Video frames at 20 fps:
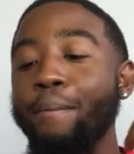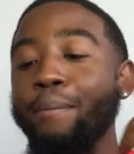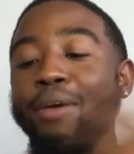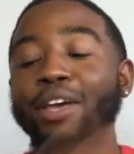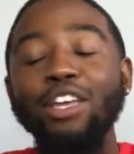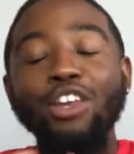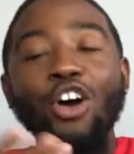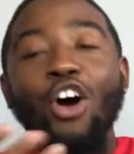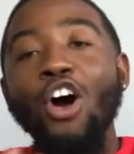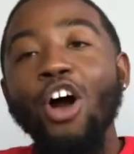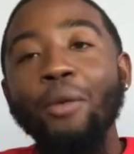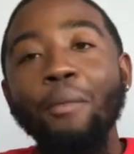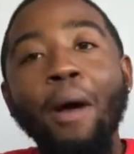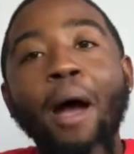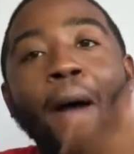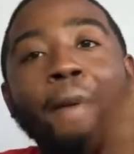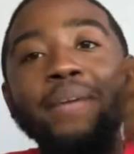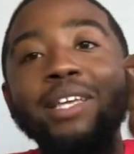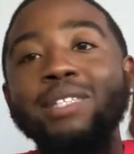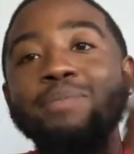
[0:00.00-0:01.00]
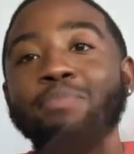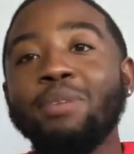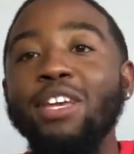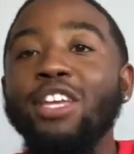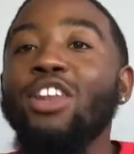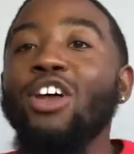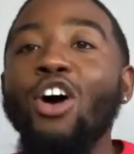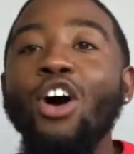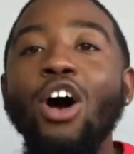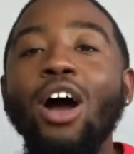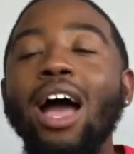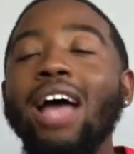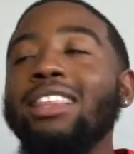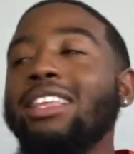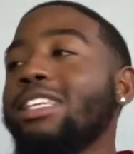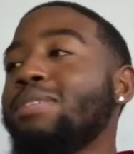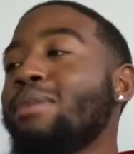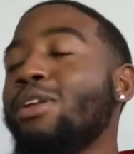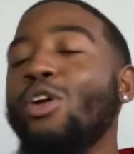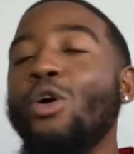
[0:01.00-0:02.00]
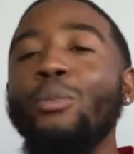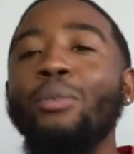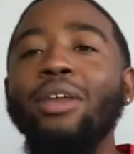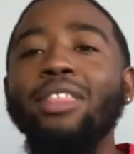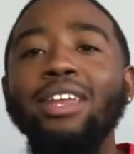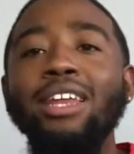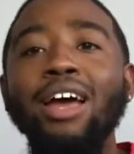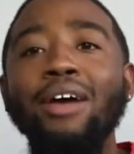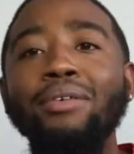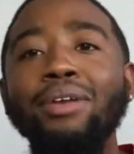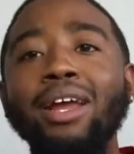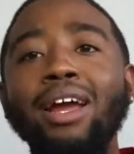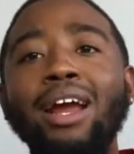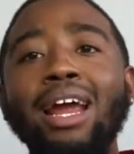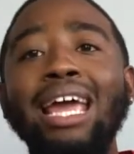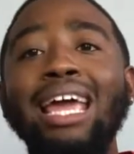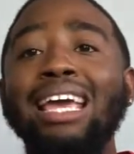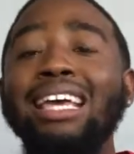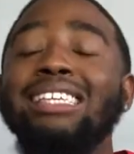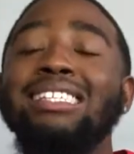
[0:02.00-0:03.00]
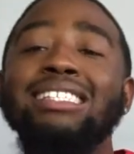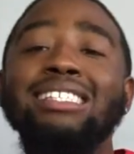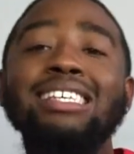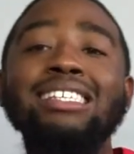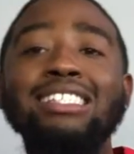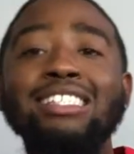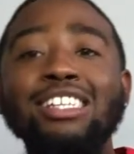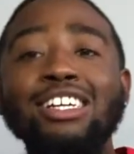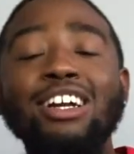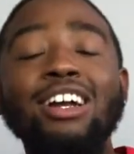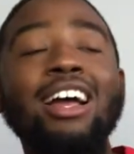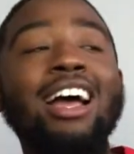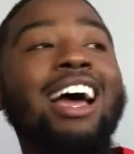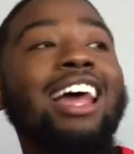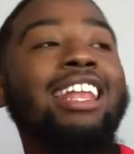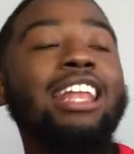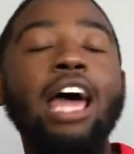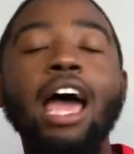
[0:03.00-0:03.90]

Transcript: B-Dog mom, it's B-Dog, I think it's my little brother down there, his sister,